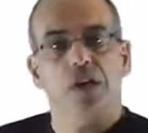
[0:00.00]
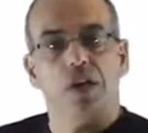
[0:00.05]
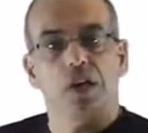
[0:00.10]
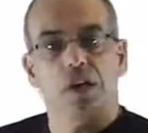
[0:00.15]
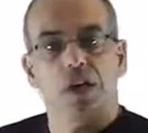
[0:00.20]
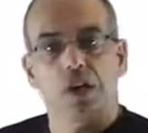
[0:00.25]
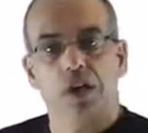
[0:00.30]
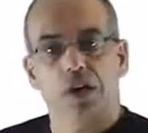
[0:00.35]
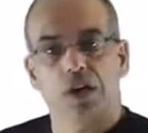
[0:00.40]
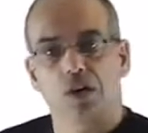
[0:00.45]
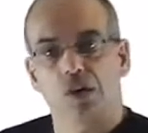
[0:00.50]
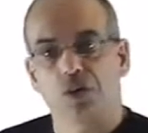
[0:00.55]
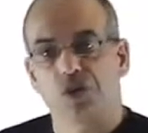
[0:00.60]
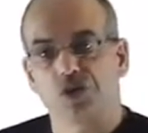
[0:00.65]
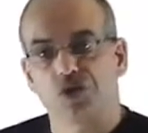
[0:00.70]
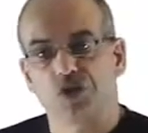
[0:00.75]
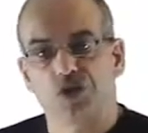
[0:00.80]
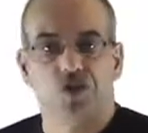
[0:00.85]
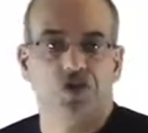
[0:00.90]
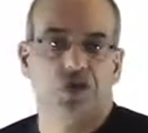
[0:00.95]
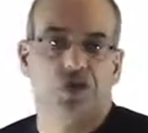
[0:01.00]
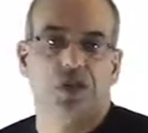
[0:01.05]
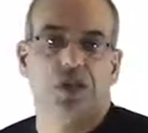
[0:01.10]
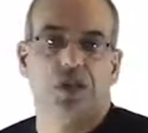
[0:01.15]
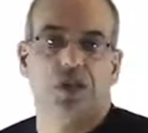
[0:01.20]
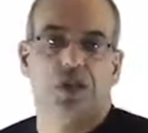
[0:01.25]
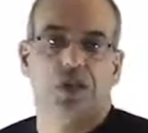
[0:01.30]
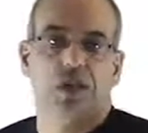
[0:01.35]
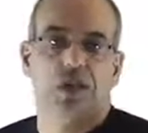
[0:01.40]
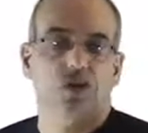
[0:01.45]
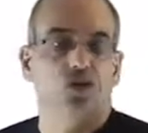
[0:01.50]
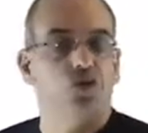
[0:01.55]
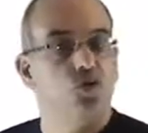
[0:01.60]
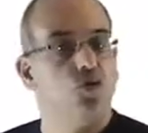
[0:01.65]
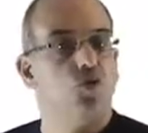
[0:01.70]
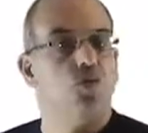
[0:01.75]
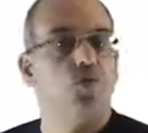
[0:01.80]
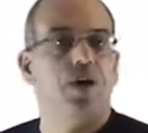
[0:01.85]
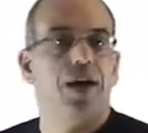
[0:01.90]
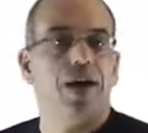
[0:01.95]
uh, which is uh,
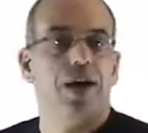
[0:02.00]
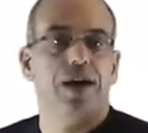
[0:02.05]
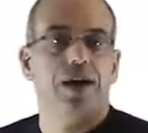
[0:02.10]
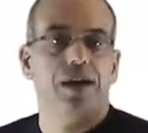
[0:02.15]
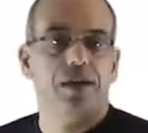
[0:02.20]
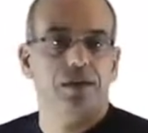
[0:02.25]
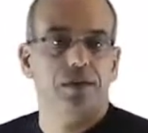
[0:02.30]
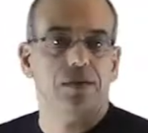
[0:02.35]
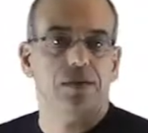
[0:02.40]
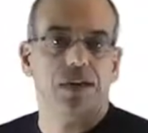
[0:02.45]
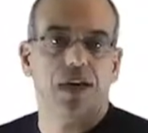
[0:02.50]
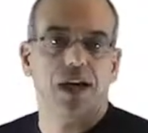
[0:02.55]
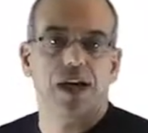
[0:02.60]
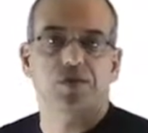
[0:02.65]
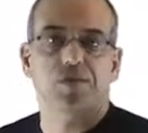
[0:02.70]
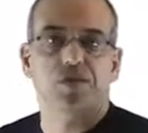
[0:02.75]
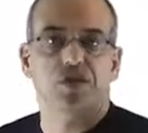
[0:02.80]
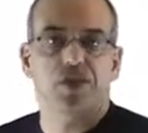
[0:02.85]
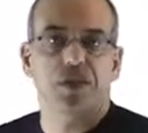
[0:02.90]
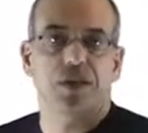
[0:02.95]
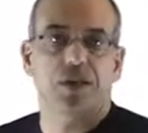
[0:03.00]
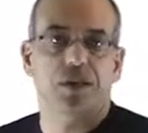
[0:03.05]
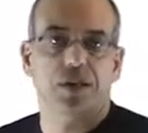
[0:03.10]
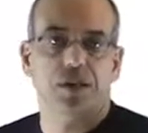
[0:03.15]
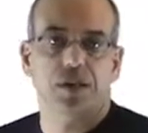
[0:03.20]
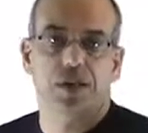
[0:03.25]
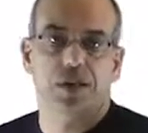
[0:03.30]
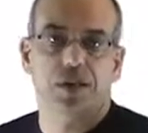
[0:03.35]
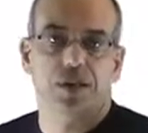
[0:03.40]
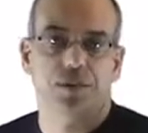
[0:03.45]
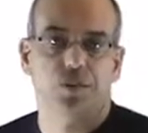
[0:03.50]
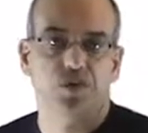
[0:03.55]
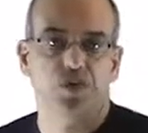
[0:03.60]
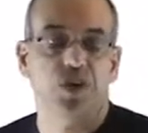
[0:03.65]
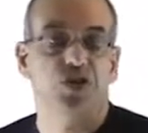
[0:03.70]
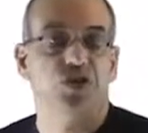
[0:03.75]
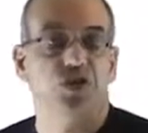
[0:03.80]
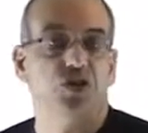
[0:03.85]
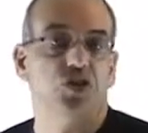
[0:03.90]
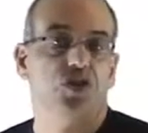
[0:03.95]
2 pi times the uh,
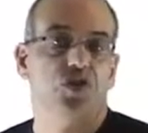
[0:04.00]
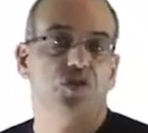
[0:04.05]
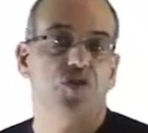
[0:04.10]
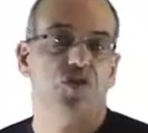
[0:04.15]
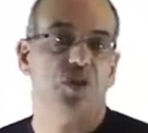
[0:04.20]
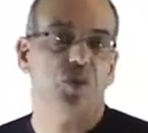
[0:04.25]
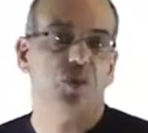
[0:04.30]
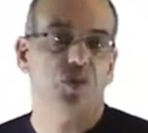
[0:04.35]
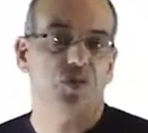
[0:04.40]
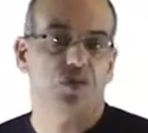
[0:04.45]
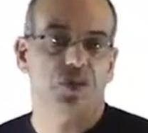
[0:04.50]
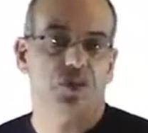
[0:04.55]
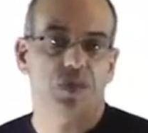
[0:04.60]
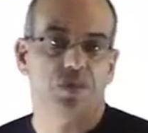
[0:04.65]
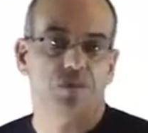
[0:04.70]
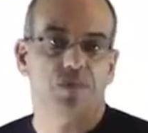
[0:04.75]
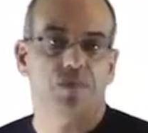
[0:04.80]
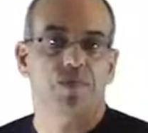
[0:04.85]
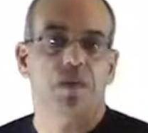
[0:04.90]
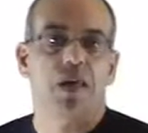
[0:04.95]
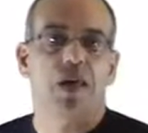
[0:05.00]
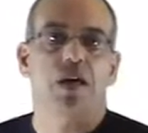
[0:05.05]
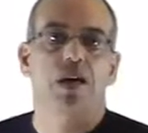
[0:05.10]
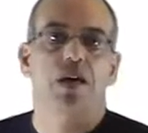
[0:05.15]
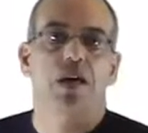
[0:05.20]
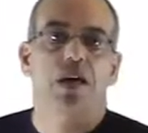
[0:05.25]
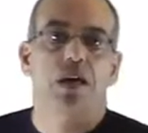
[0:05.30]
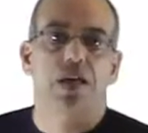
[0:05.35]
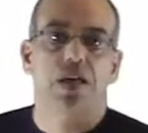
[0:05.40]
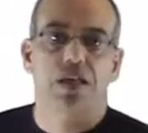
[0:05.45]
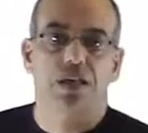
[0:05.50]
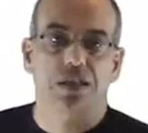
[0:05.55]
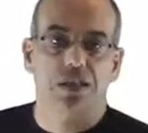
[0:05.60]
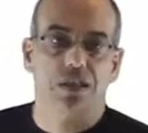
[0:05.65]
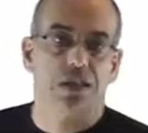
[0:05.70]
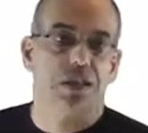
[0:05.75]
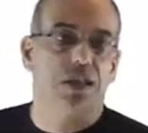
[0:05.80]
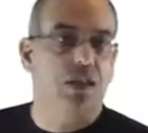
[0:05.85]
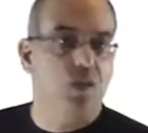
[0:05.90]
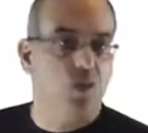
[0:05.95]
transition frequency
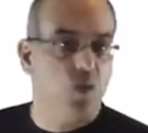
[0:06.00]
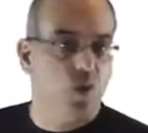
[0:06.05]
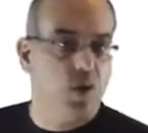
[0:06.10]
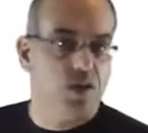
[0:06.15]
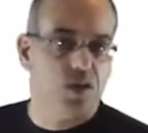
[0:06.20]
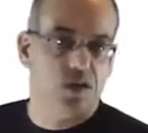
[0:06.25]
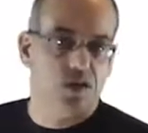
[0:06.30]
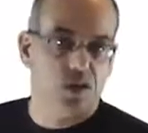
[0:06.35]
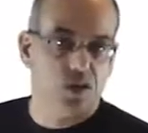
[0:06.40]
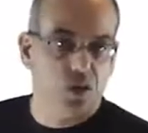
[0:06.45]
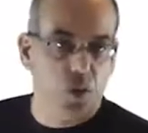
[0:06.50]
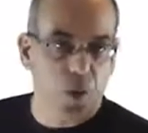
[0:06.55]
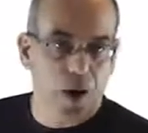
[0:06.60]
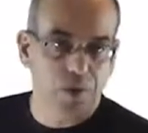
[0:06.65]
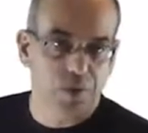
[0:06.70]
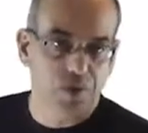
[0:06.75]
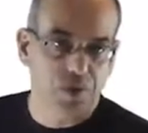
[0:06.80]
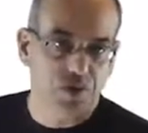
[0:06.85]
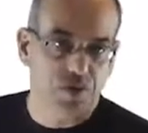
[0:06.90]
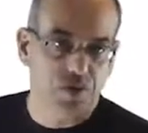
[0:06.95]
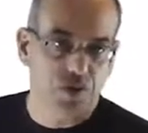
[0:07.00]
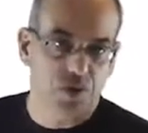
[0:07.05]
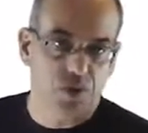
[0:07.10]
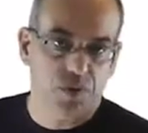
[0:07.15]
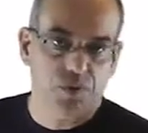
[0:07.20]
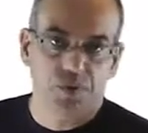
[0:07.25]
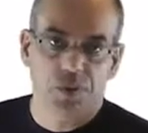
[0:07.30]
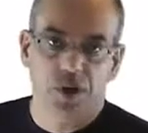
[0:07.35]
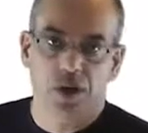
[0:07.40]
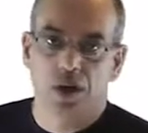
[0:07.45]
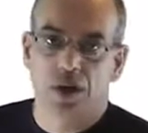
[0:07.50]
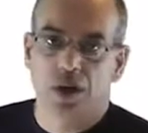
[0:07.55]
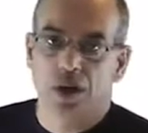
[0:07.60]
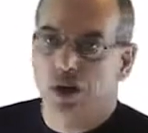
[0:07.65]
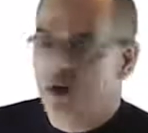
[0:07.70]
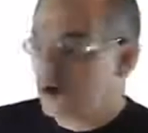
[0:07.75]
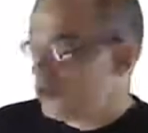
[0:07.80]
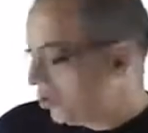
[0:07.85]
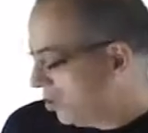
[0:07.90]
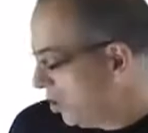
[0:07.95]
as uh, was described before.
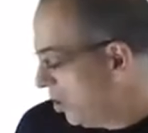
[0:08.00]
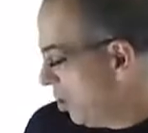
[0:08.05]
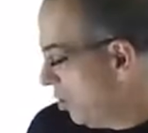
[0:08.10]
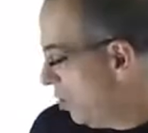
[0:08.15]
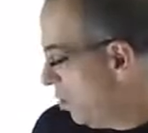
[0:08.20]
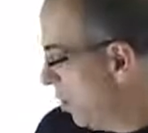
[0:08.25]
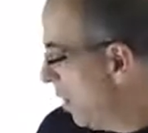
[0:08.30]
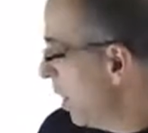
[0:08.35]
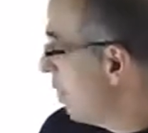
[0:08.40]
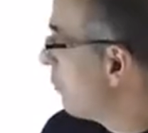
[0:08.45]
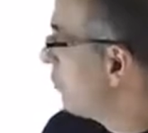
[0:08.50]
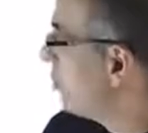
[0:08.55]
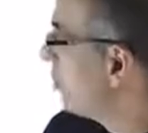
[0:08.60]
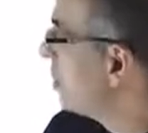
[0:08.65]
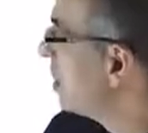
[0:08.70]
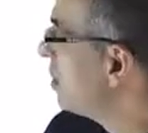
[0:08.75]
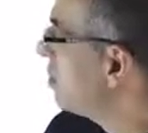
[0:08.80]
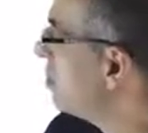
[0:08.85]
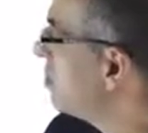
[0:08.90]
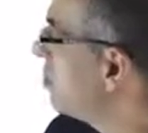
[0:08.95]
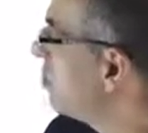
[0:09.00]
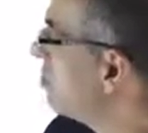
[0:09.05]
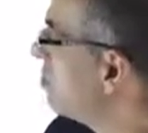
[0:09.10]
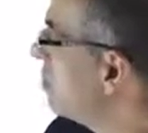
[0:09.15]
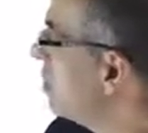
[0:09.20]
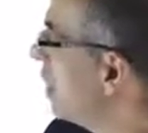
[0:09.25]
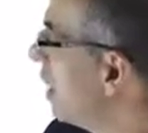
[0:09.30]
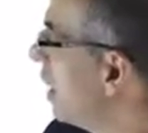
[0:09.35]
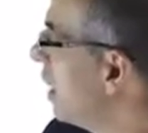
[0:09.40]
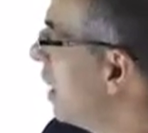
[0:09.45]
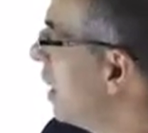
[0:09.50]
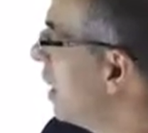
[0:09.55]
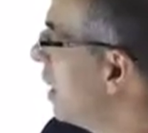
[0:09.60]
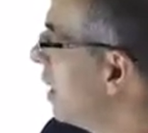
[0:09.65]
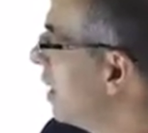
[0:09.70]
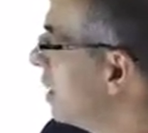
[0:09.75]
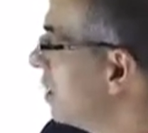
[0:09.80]
So F minimum uh,